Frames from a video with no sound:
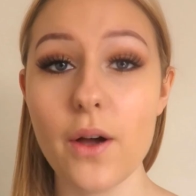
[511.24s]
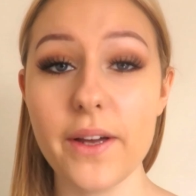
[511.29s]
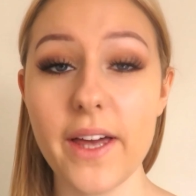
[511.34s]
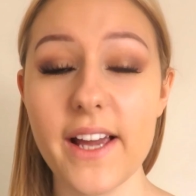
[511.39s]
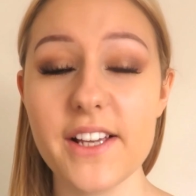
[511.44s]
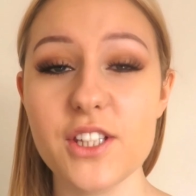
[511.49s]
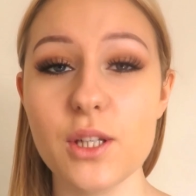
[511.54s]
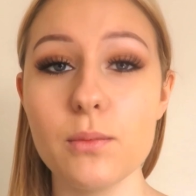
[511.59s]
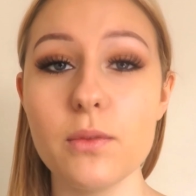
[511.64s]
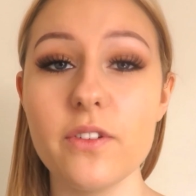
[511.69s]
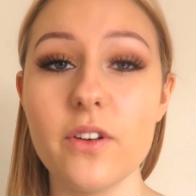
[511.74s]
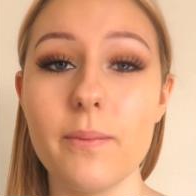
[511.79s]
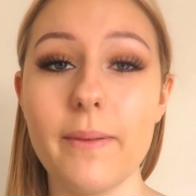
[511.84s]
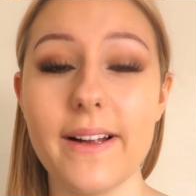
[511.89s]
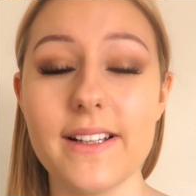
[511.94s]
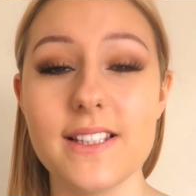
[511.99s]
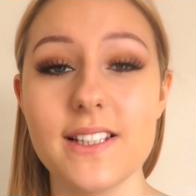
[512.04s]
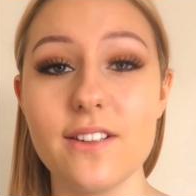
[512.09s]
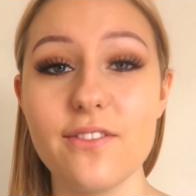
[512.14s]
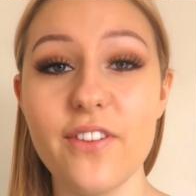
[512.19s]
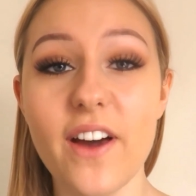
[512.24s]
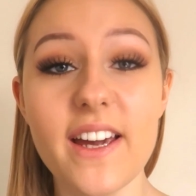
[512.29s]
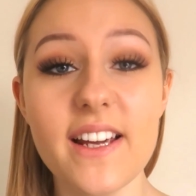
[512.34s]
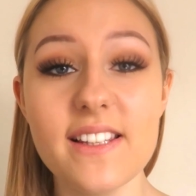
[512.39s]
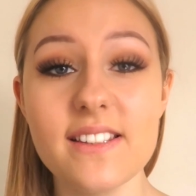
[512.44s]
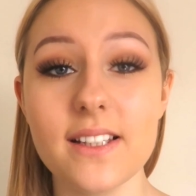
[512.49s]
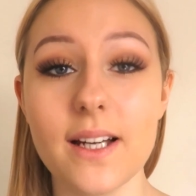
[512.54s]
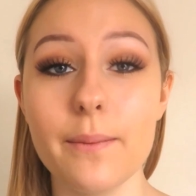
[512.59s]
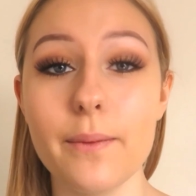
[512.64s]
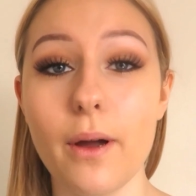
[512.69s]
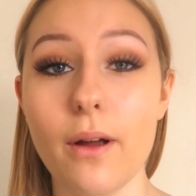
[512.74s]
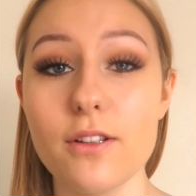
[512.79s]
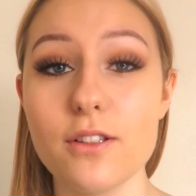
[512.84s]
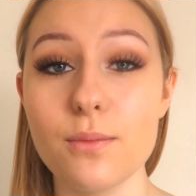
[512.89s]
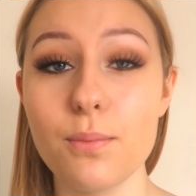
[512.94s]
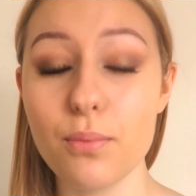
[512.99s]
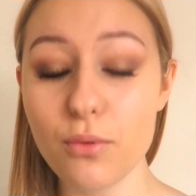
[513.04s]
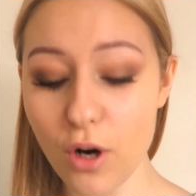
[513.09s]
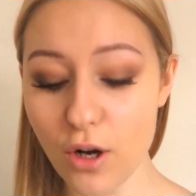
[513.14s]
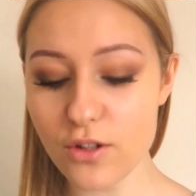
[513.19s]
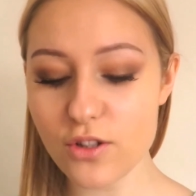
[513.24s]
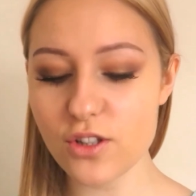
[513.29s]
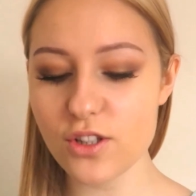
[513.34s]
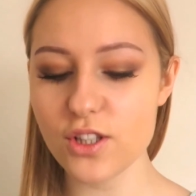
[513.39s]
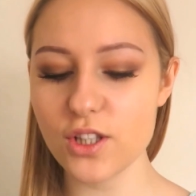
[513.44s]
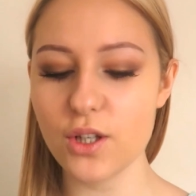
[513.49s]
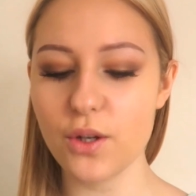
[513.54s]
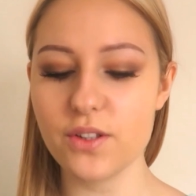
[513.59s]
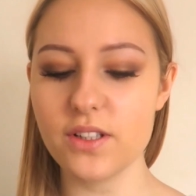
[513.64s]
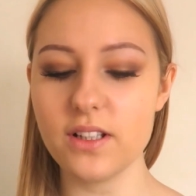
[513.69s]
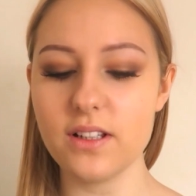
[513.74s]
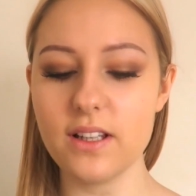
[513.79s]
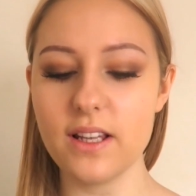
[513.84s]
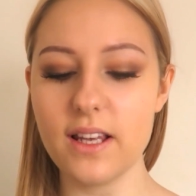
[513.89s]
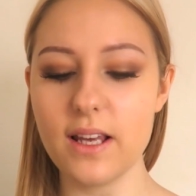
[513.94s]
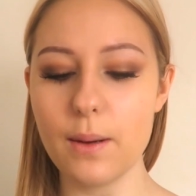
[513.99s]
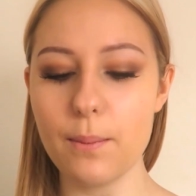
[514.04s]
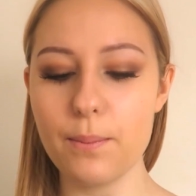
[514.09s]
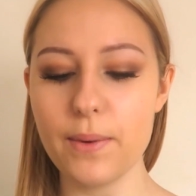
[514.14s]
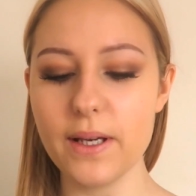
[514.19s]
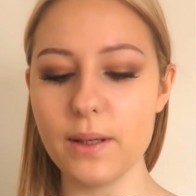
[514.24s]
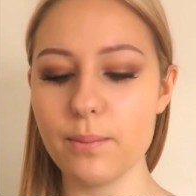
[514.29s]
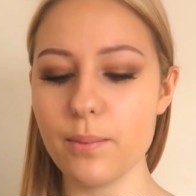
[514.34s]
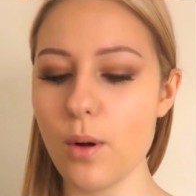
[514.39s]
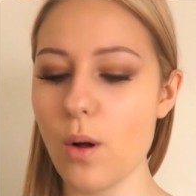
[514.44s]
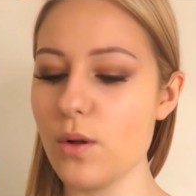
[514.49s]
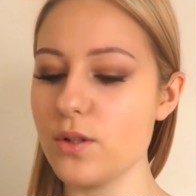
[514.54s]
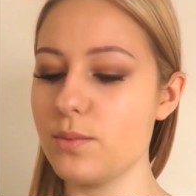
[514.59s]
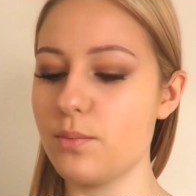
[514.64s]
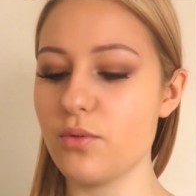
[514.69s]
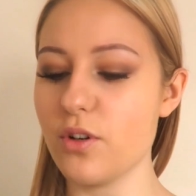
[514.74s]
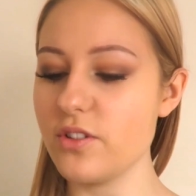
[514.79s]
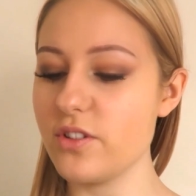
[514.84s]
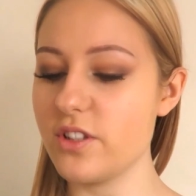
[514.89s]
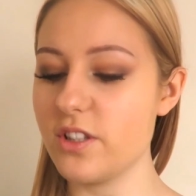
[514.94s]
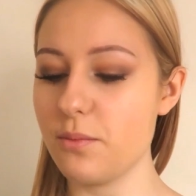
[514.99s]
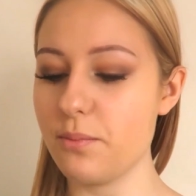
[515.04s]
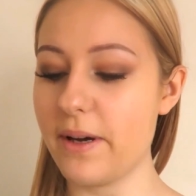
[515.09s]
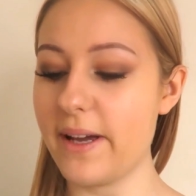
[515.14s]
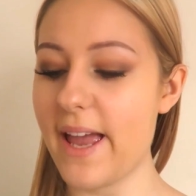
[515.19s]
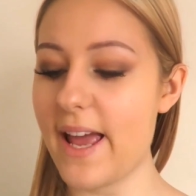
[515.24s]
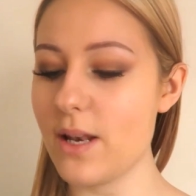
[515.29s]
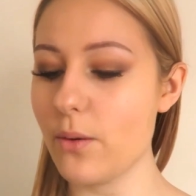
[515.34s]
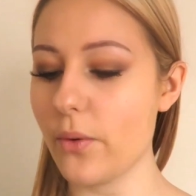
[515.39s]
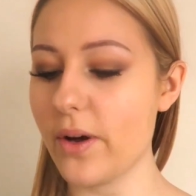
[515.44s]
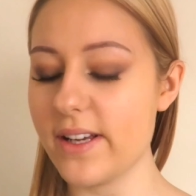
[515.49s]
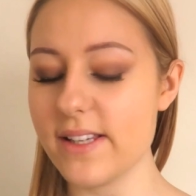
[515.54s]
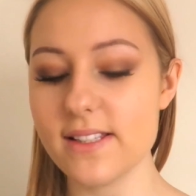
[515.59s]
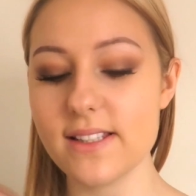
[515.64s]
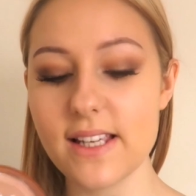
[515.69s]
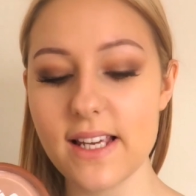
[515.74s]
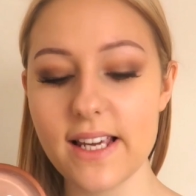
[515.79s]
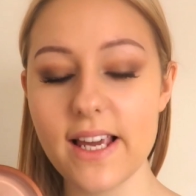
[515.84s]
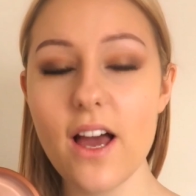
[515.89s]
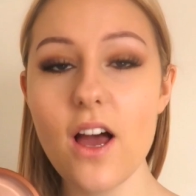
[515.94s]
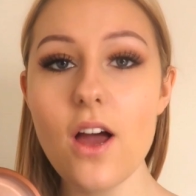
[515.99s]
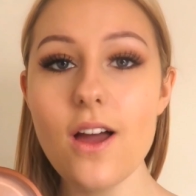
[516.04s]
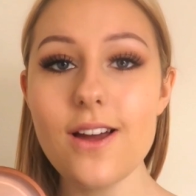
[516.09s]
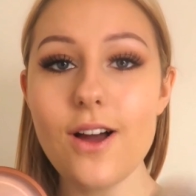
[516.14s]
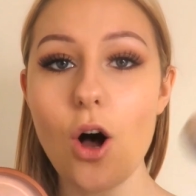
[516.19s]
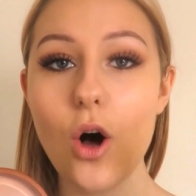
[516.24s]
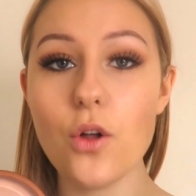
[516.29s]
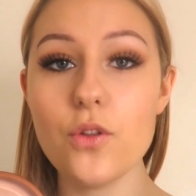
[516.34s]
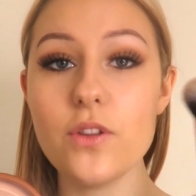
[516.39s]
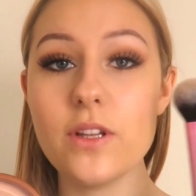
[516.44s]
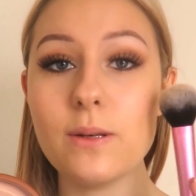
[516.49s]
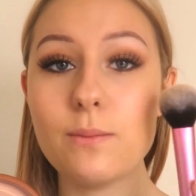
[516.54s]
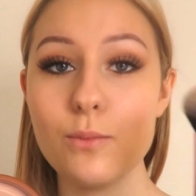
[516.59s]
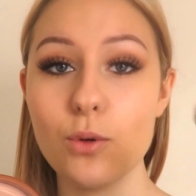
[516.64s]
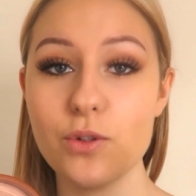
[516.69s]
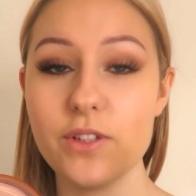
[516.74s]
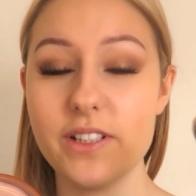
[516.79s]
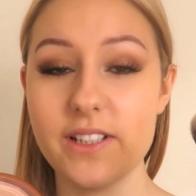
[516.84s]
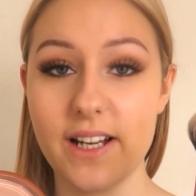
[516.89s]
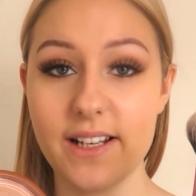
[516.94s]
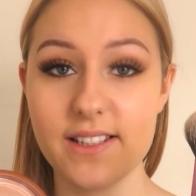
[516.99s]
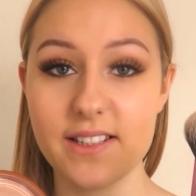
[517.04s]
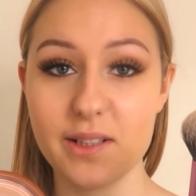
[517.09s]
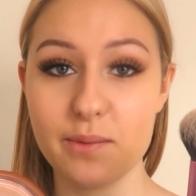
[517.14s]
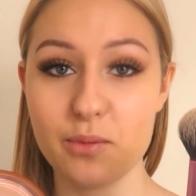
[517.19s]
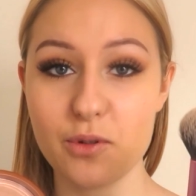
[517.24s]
Okay, so moving back to the face, I'm going to bronze using the Big Bold Bronzer by NYC on the Multitask